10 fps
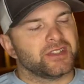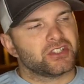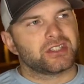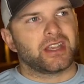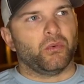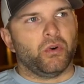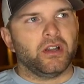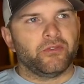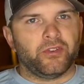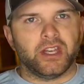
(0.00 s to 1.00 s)
Just that
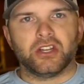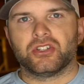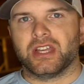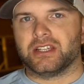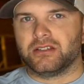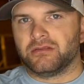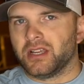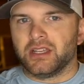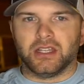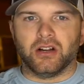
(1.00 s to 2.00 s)
one fish, that,
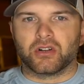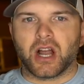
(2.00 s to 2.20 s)
you know,